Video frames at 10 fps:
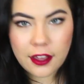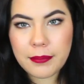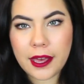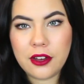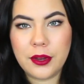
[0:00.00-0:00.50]

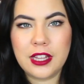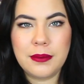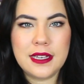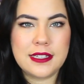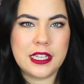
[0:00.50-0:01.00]
about Gwynnie
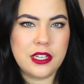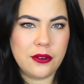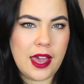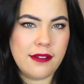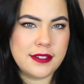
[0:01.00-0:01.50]
Bee is that you
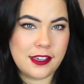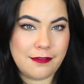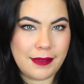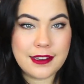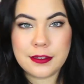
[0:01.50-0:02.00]
don't have to
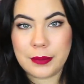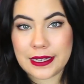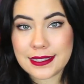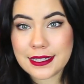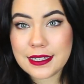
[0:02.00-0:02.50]
commit to
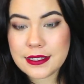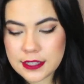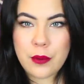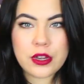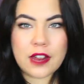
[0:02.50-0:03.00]
pieces.
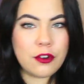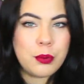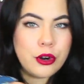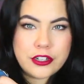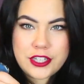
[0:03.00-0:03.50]
I would never
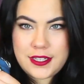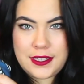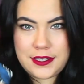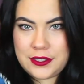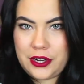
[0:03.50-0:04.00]
purchase
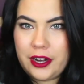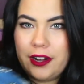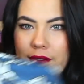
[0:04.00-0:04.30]
this skirt